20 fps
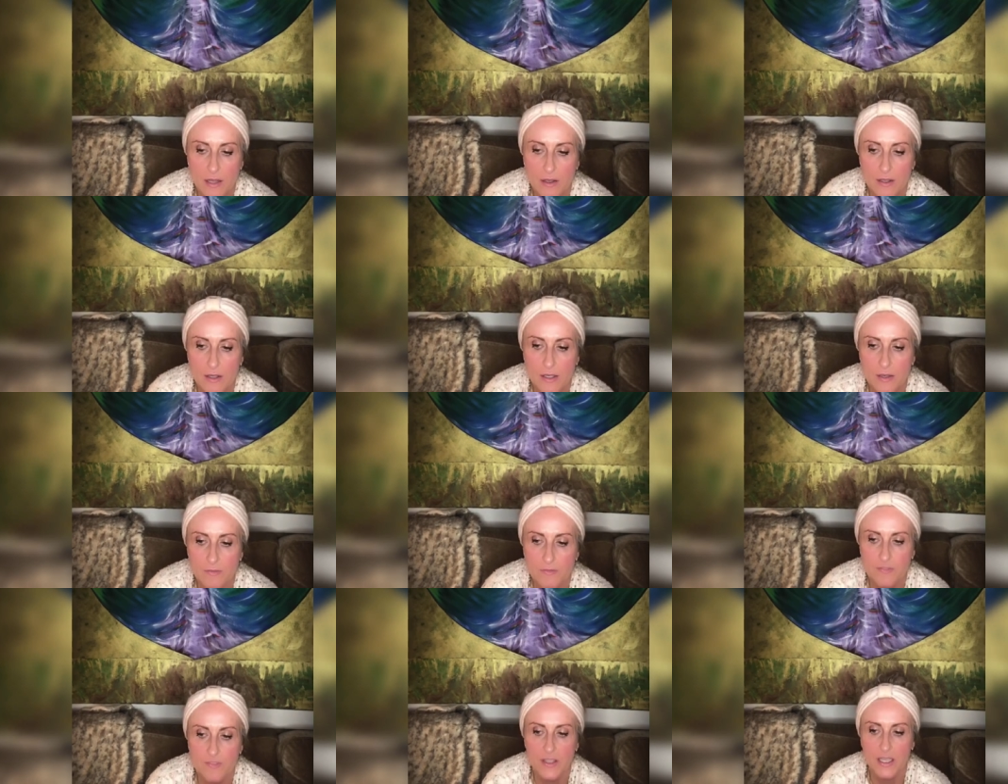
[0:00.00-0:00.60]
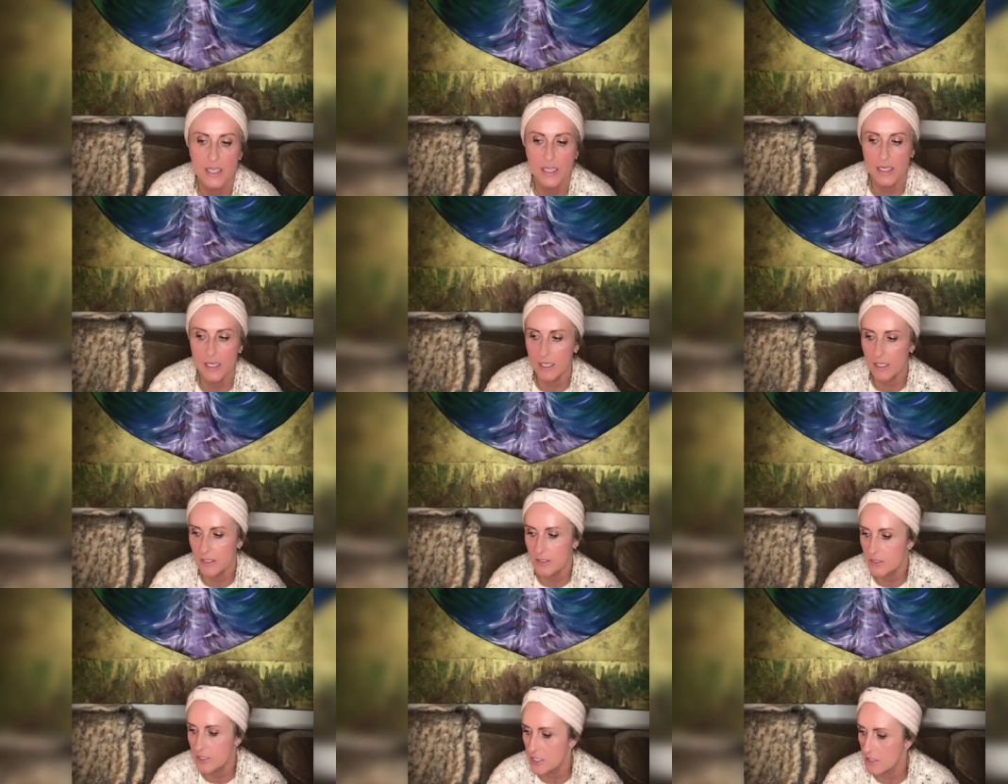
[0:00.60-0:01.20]

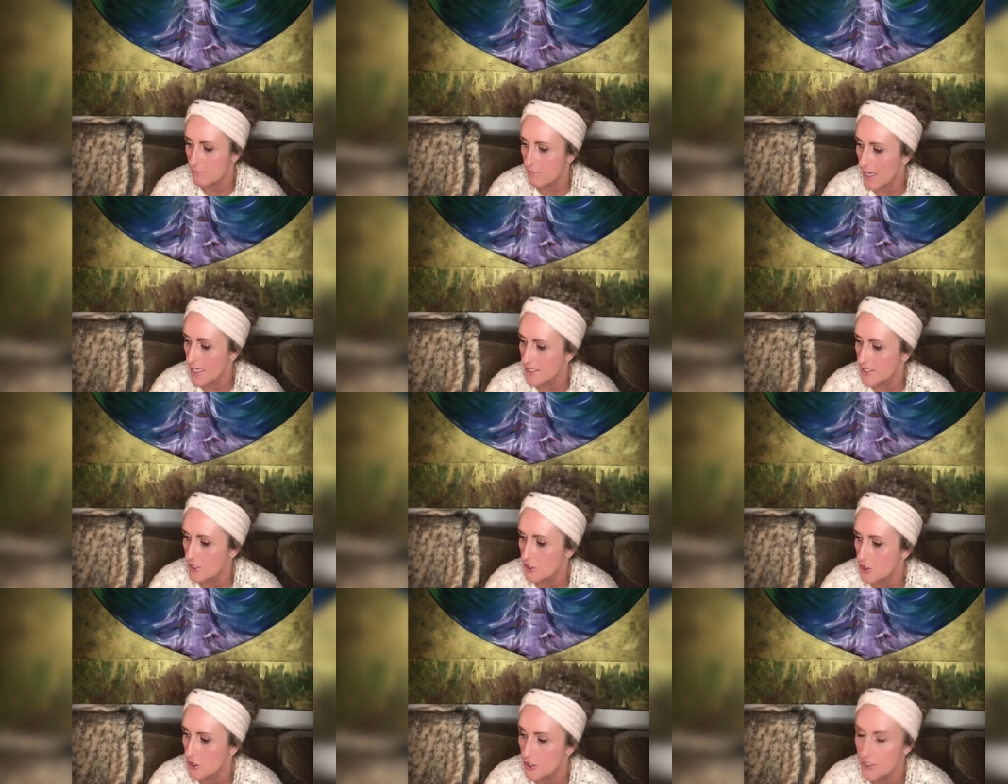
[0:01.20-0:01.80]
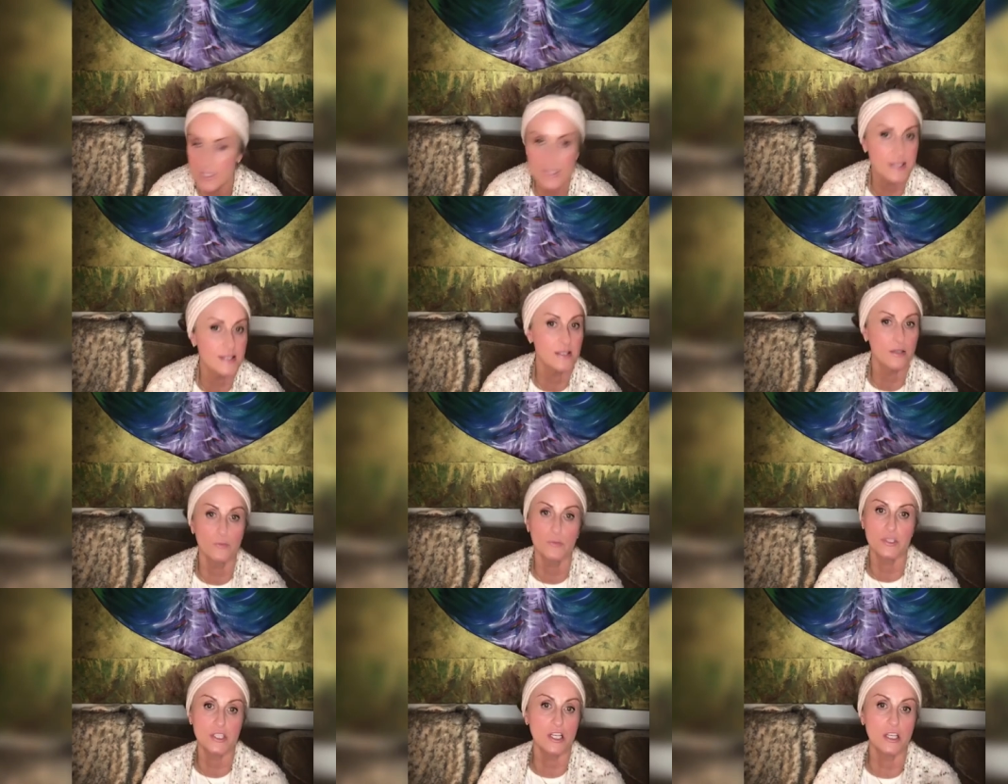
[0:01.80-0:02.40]
affinity to Massachusetts, and
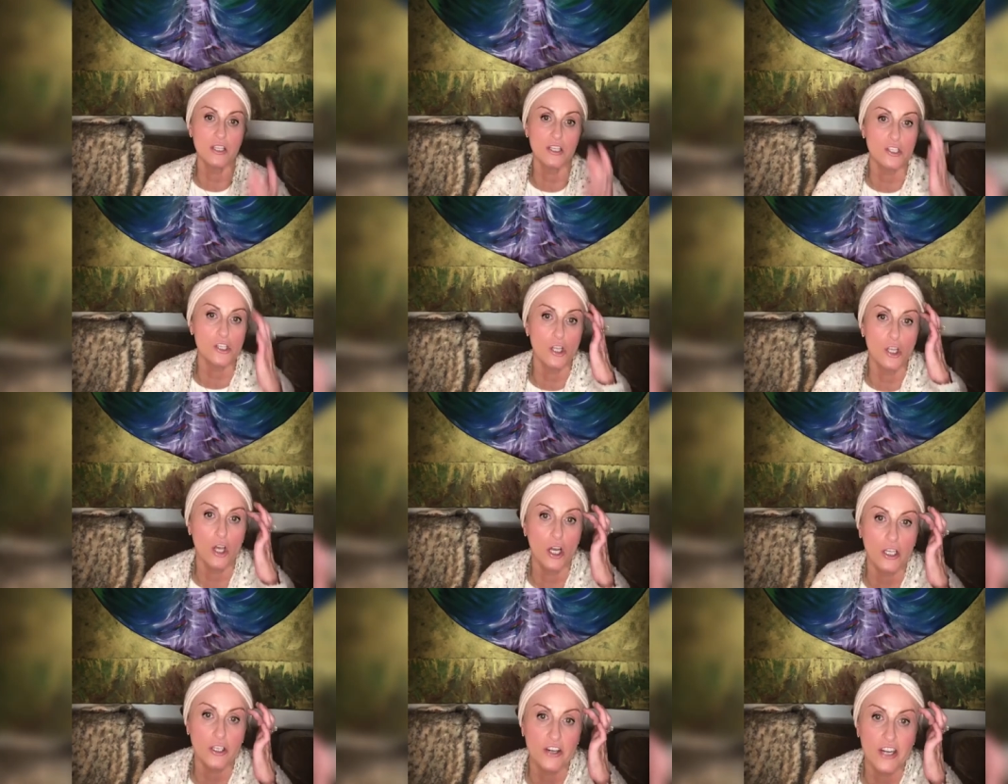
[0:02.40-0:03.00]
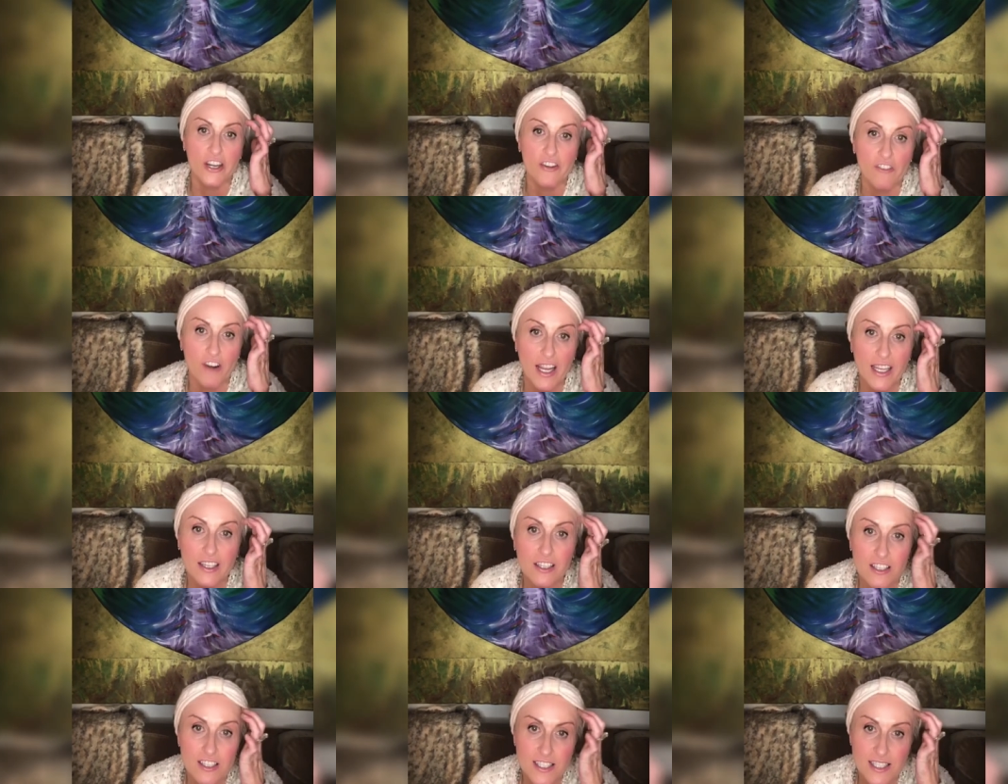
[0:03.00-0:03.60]
there's a lot of great
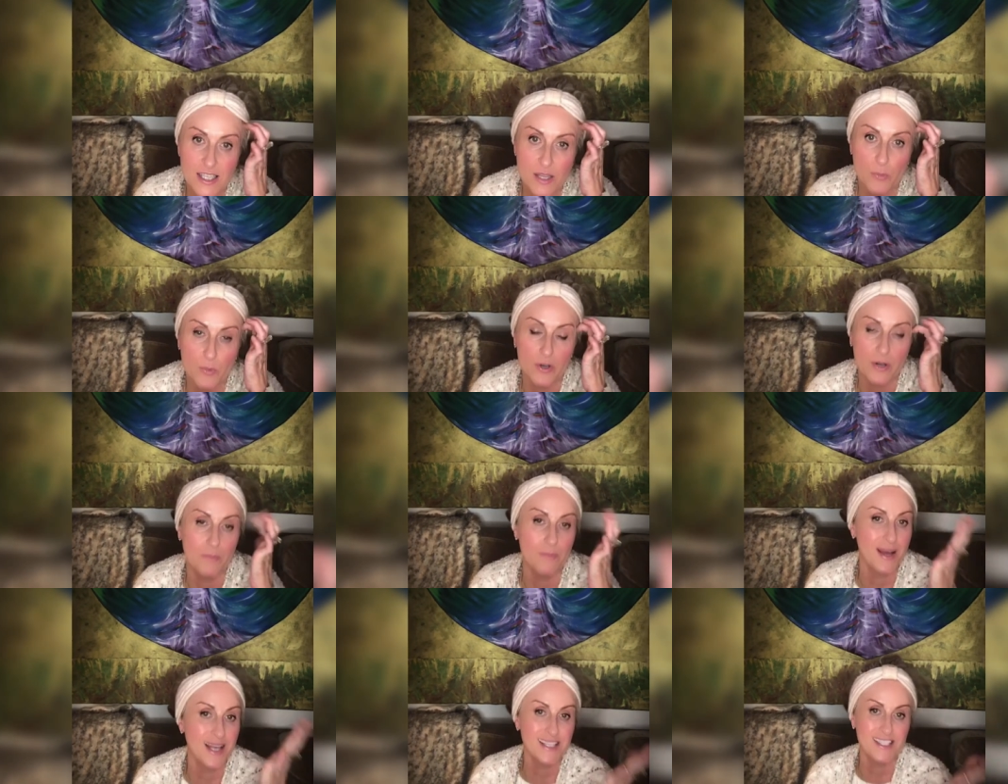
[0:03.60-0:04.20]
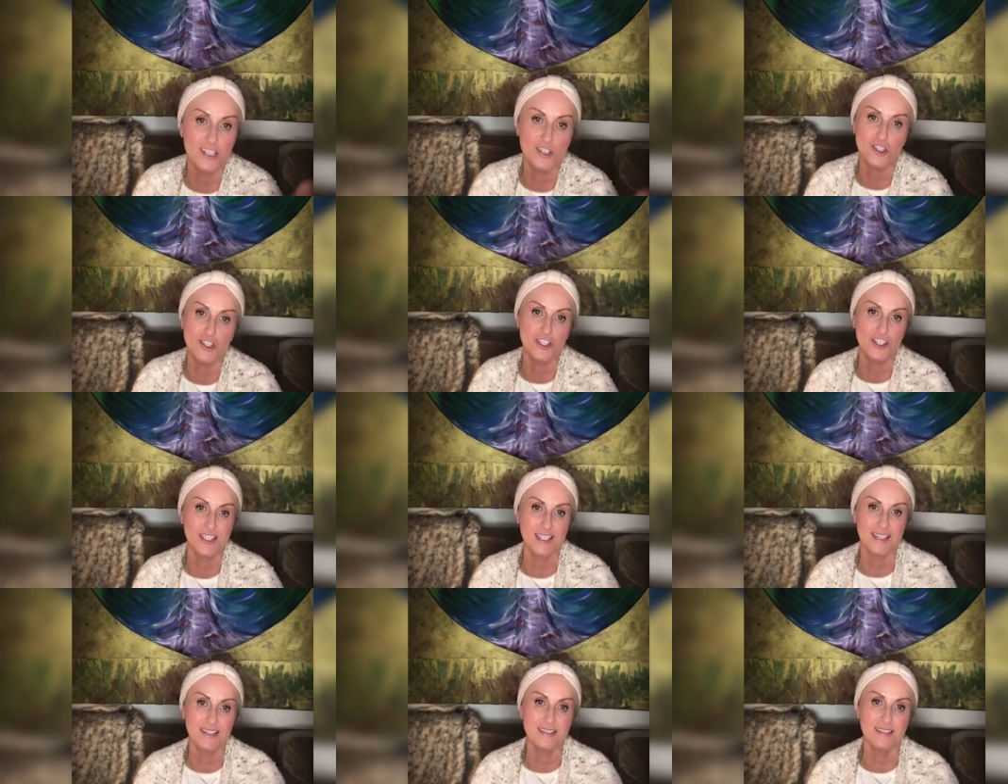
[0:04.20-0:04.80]
writers that were in
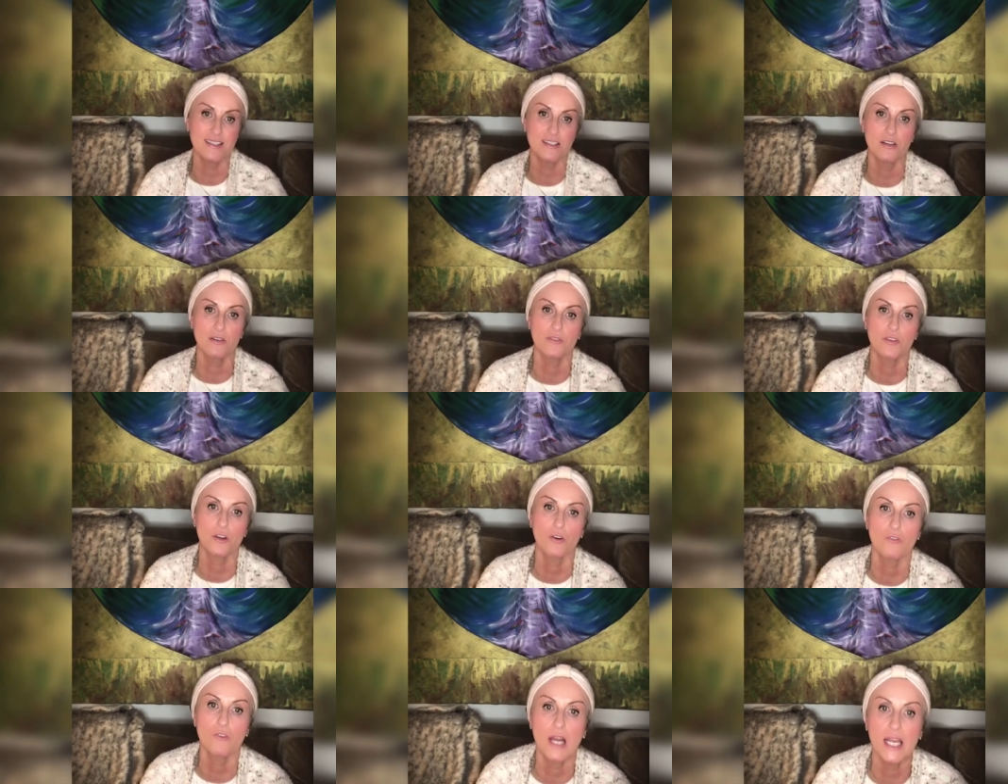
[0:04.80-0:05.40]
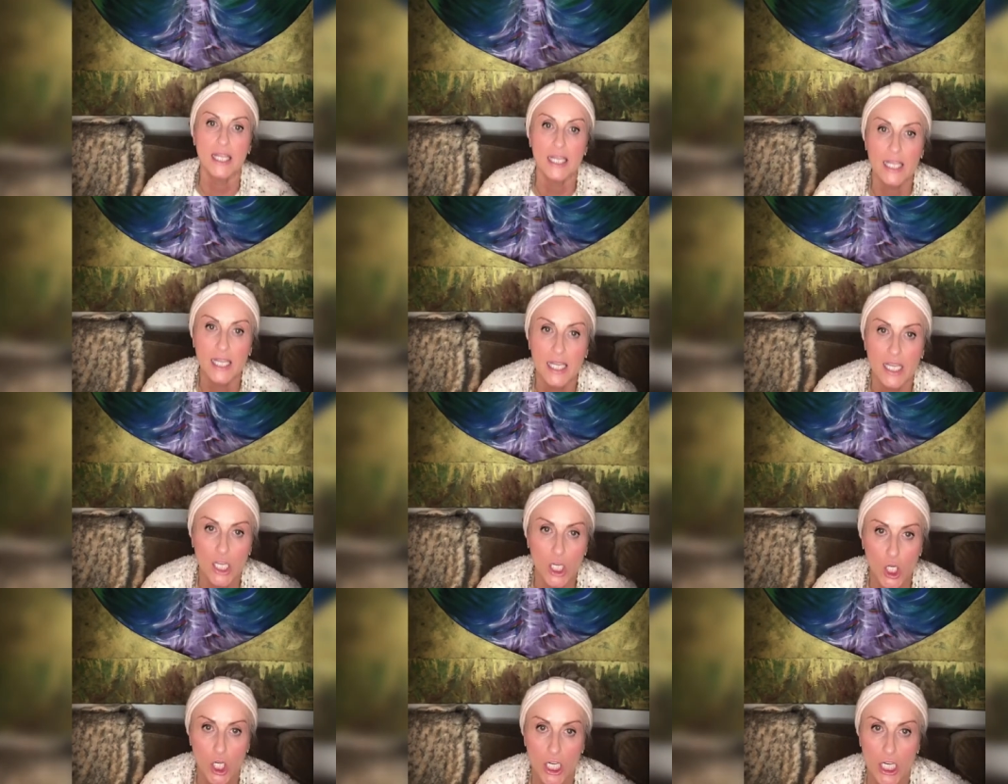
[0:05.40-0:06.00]
Massachusetts. So if you're writing,
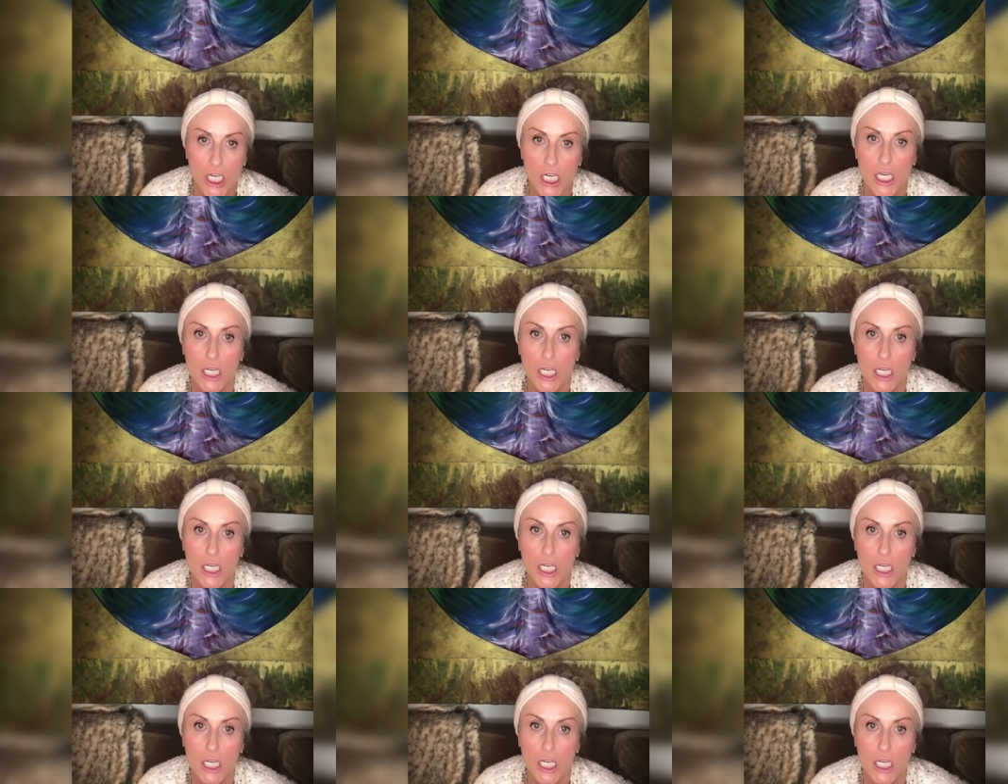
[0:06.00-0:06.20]
or